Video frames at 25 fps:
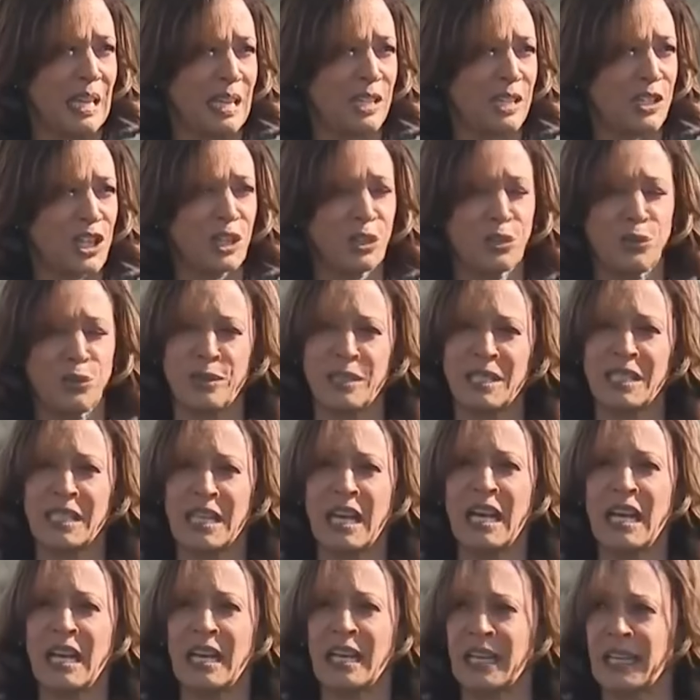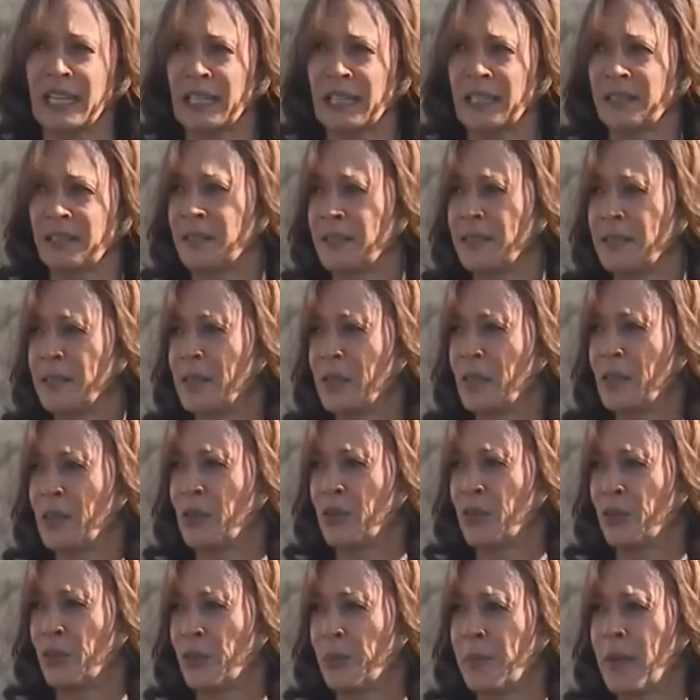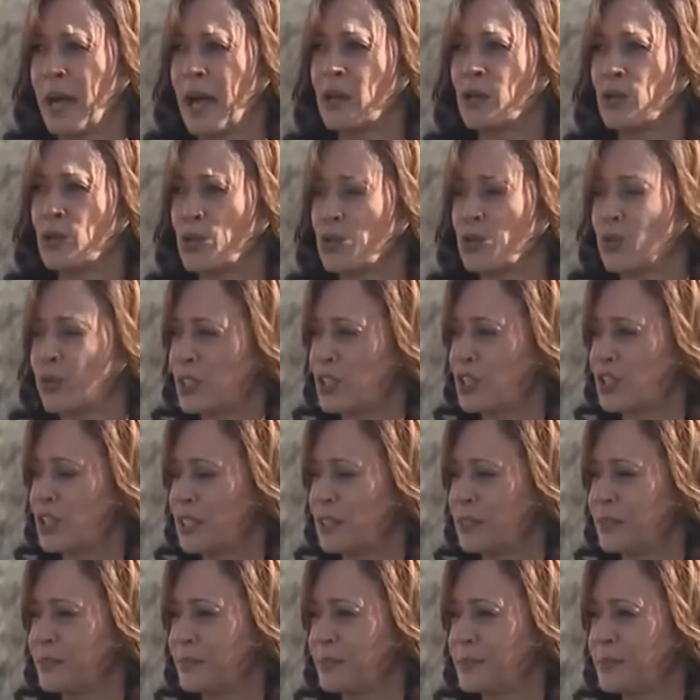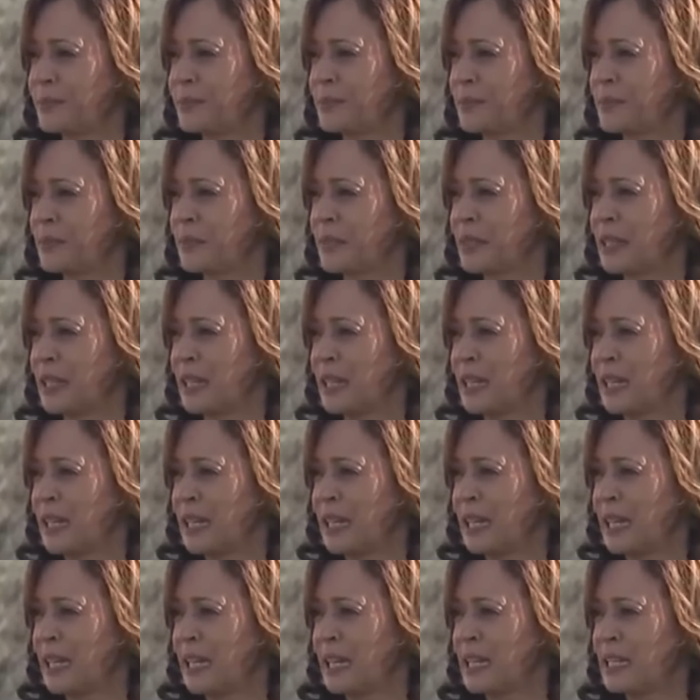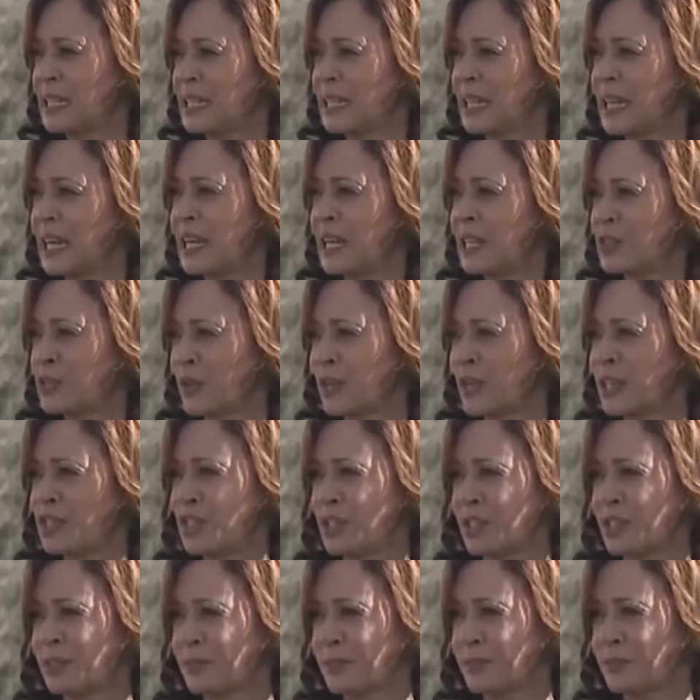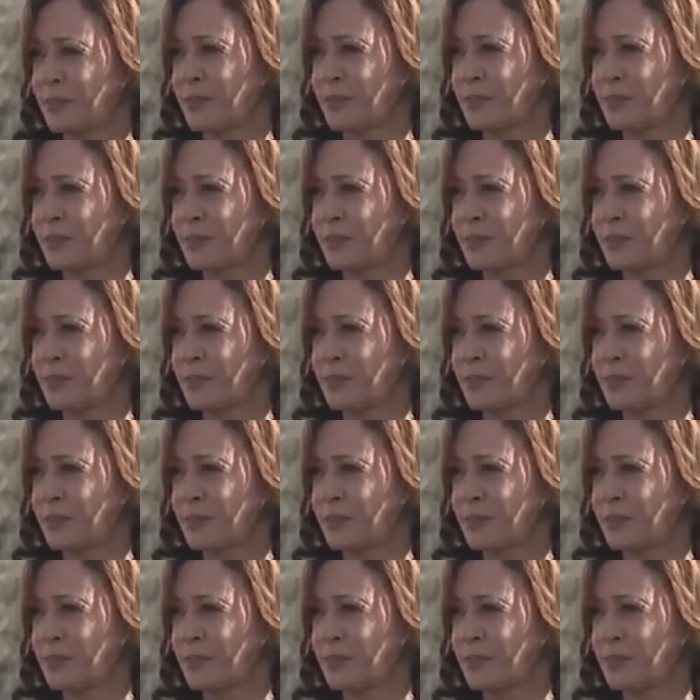and children dying from malnutrition and dehydration.